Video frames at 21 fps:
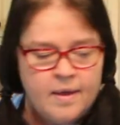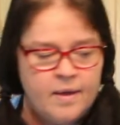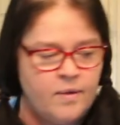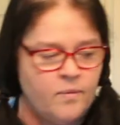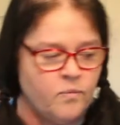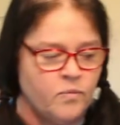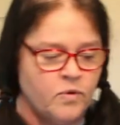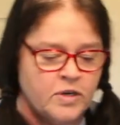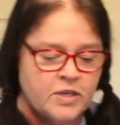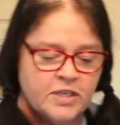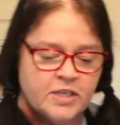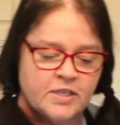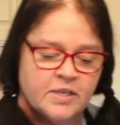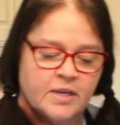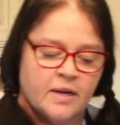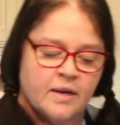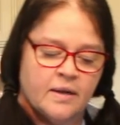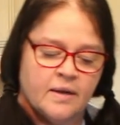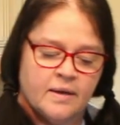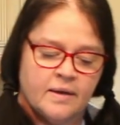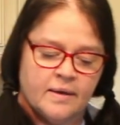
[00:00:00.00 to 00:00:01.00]
And
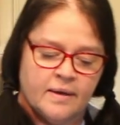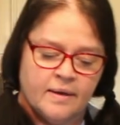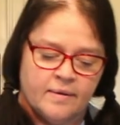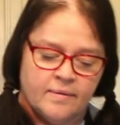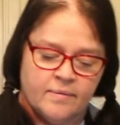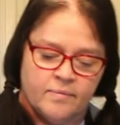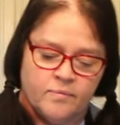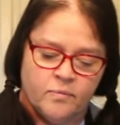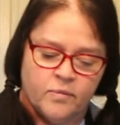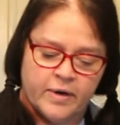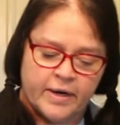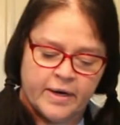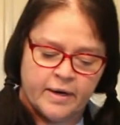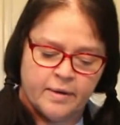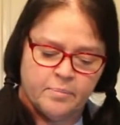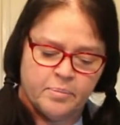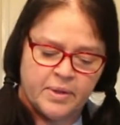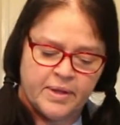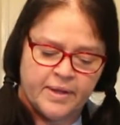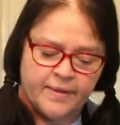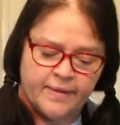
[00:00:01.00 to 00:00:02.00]
we're going
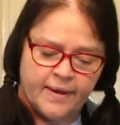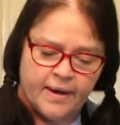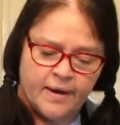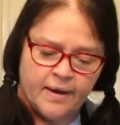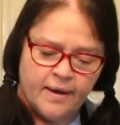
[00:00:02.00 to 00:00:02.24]
to blend that